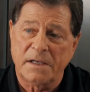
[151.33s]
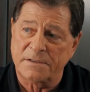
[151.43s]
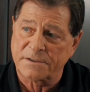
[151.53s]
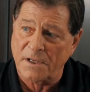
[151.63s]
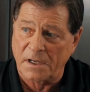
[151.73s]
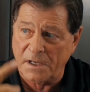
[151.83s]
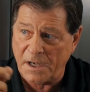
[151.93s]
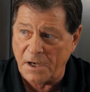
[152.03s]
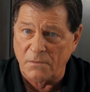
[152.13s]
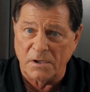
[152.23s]
and
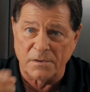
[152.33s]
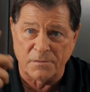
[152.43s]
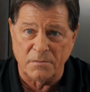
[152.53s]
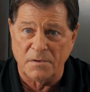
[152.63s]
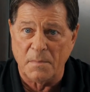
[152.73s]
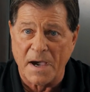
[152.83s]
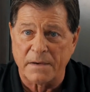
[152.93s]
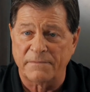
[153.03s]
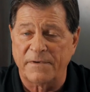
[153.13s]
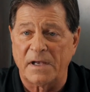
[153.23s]
sucking air in through the
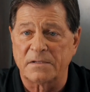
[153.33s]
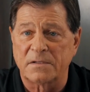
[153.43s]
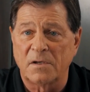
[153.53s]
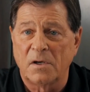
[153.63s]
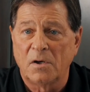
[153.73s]
bottom vents.